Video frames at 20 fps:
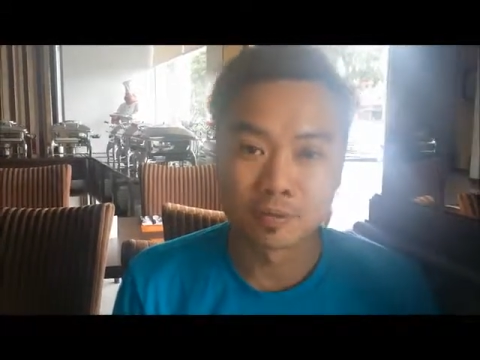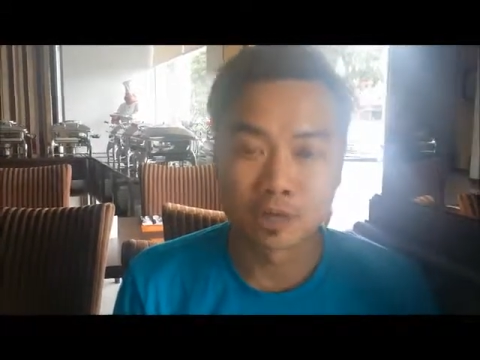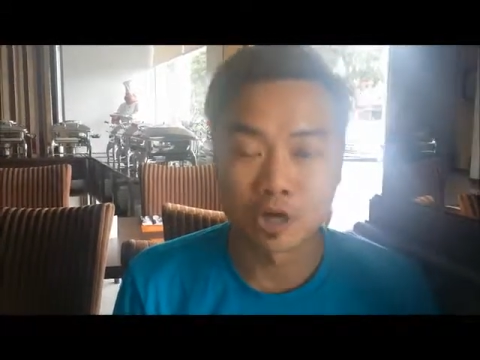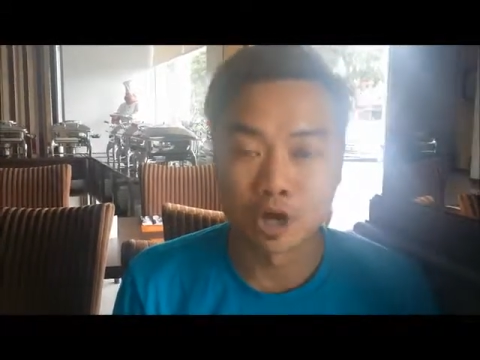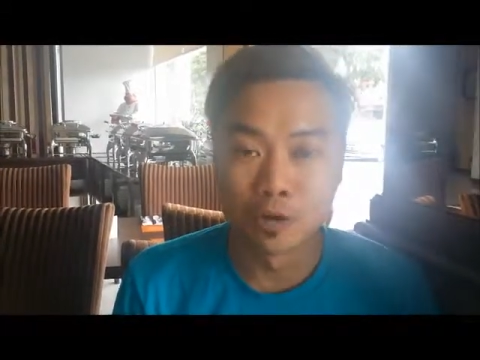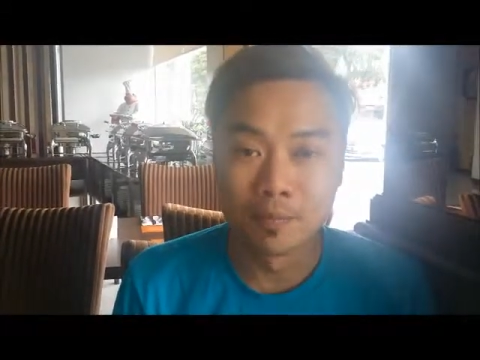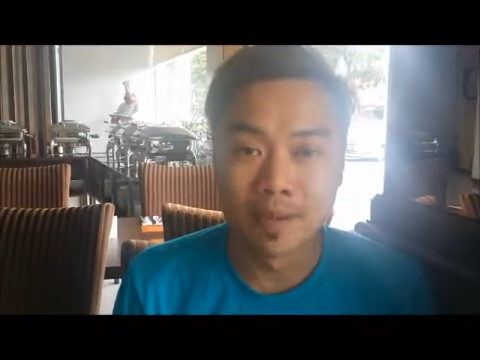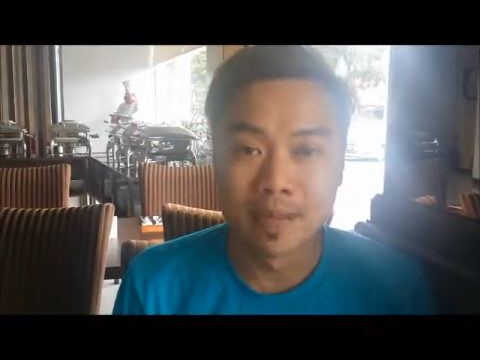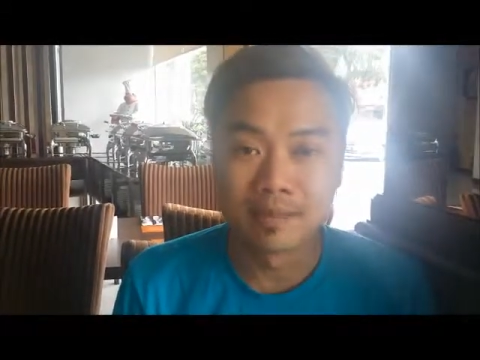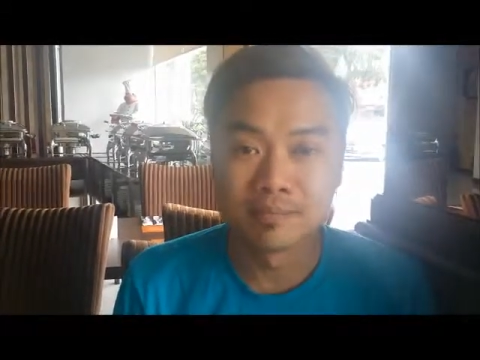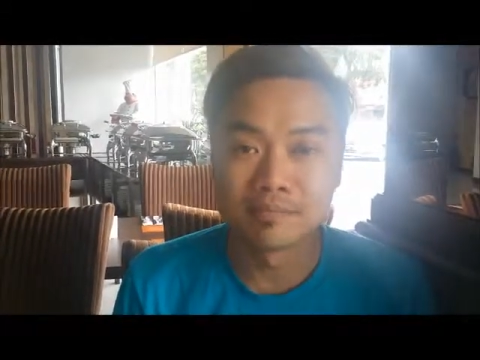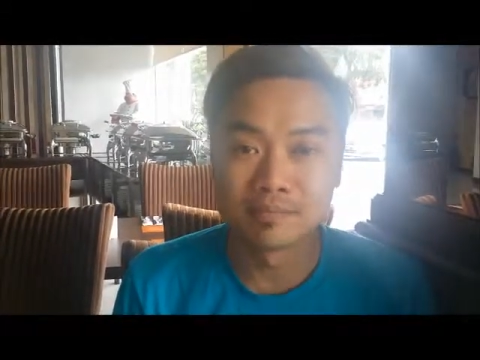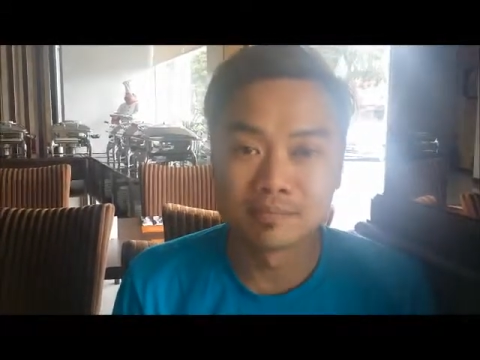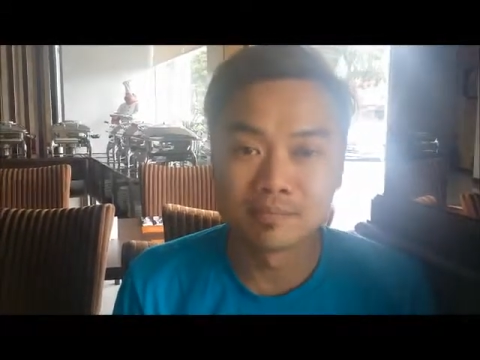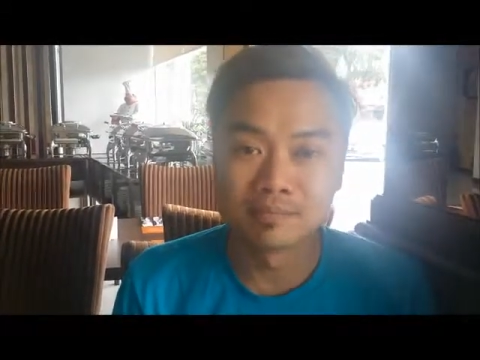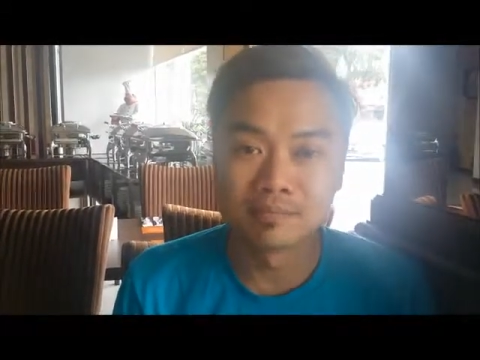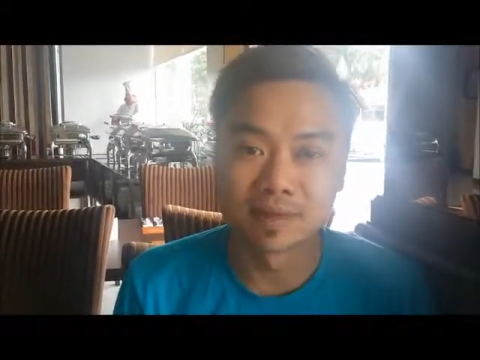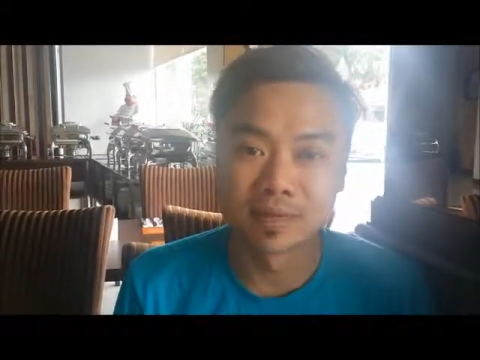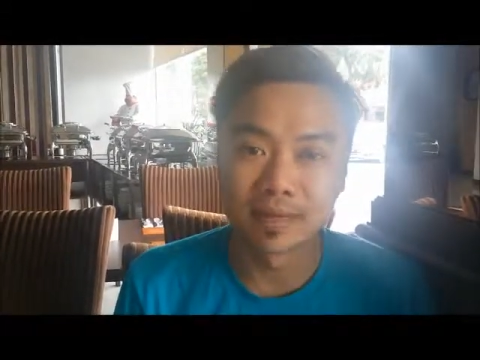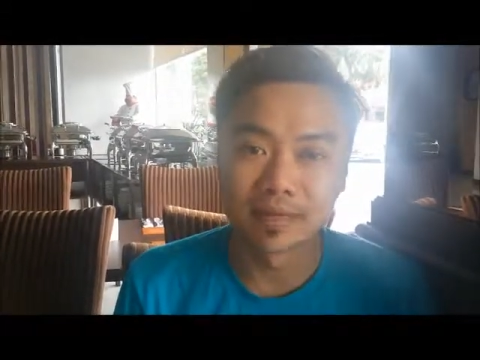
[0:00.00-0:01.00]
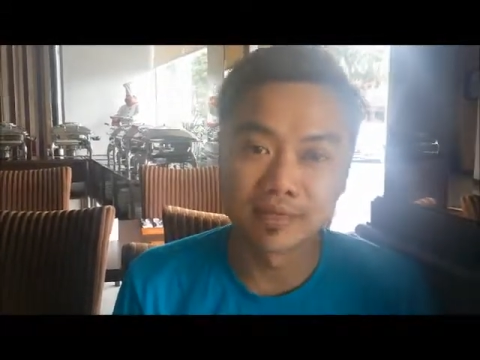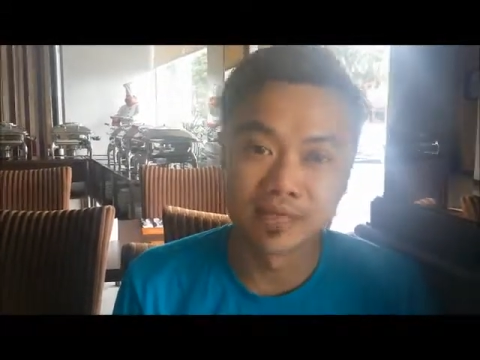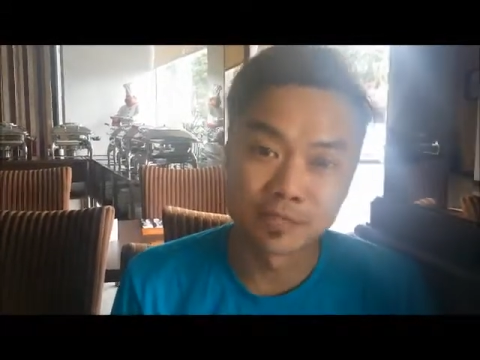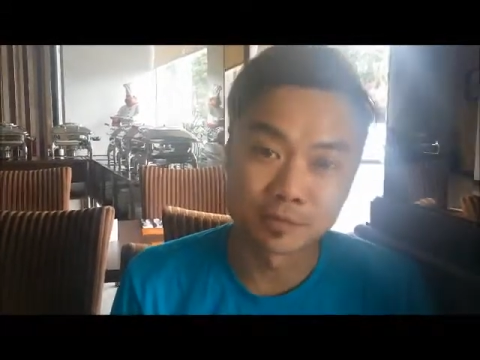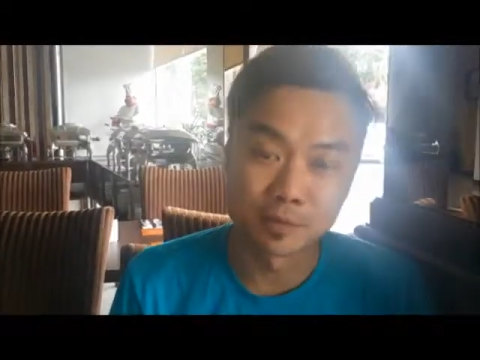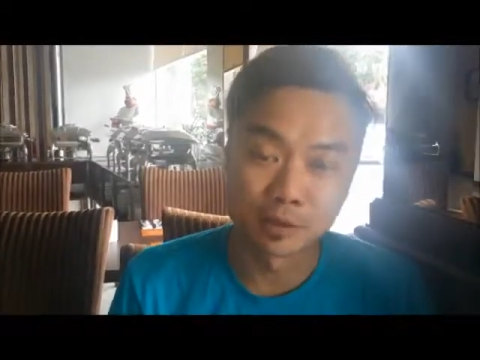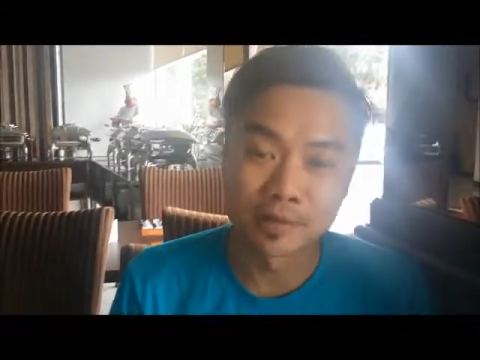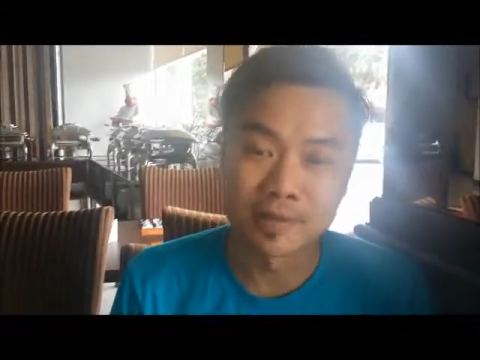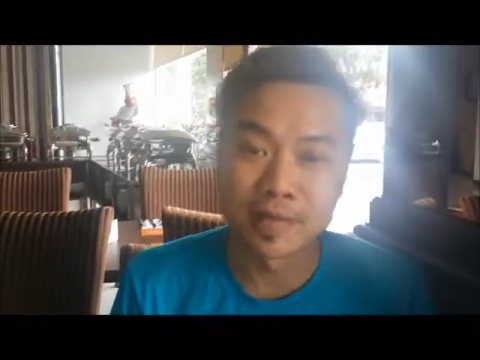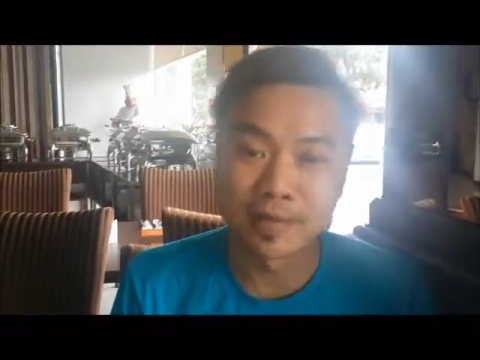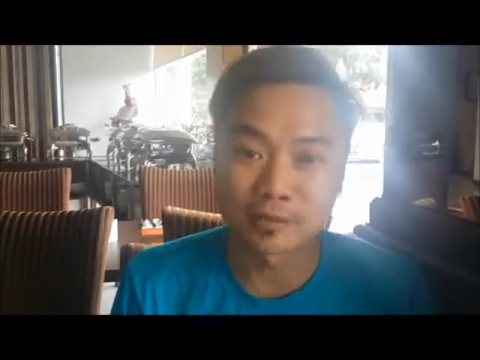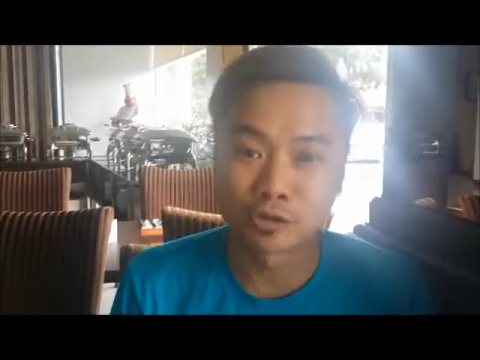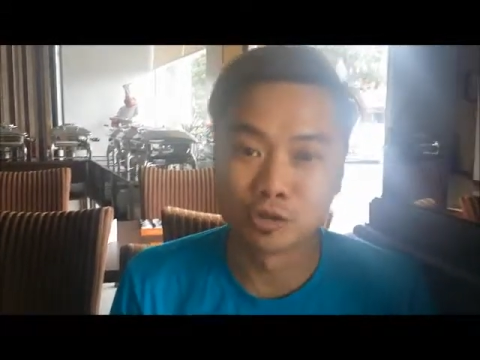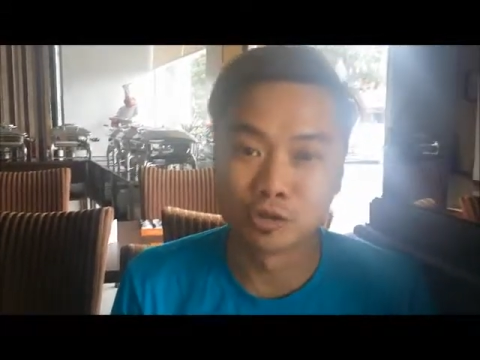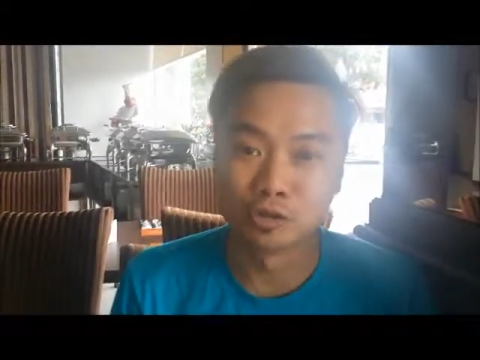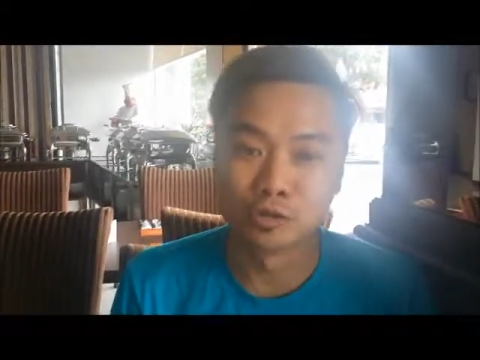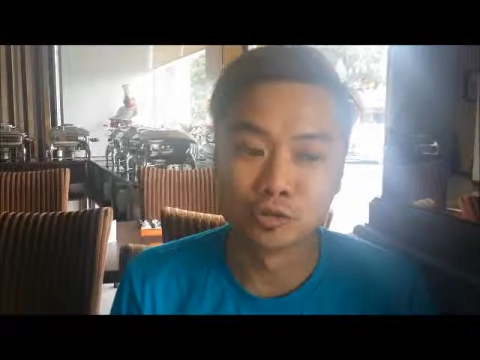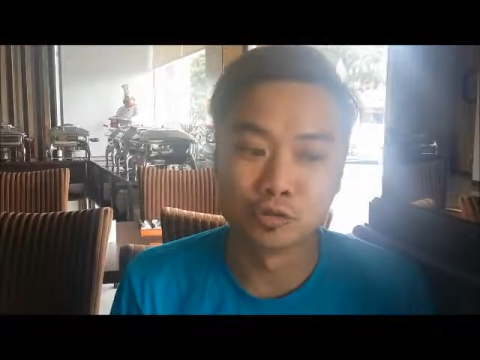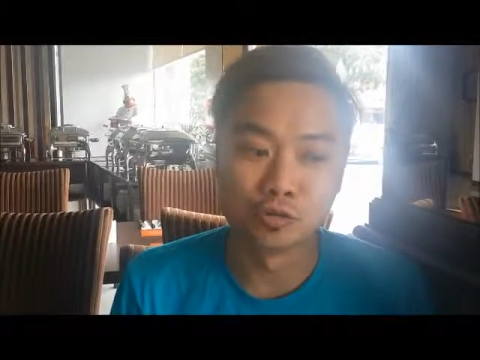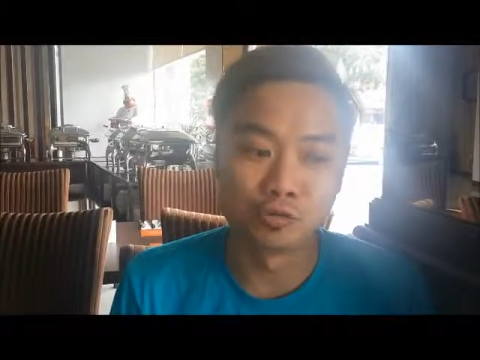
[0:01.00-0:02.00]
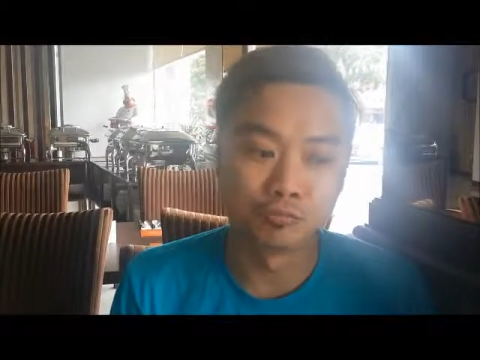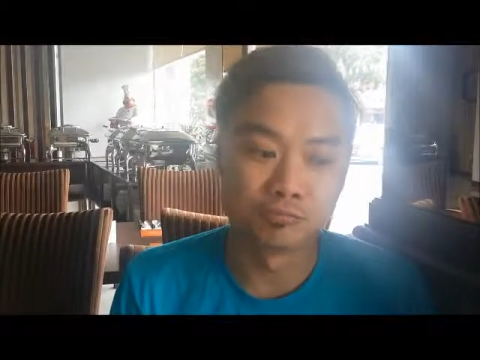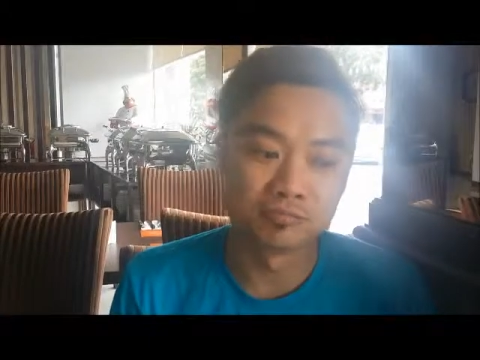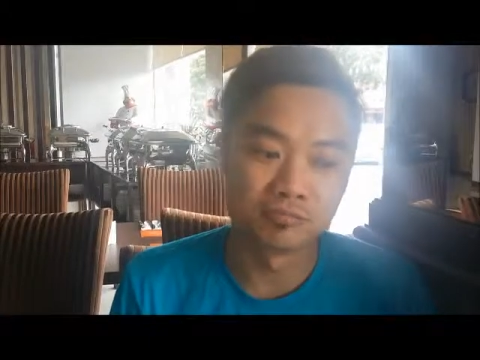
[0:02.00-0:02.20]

recommend this product to.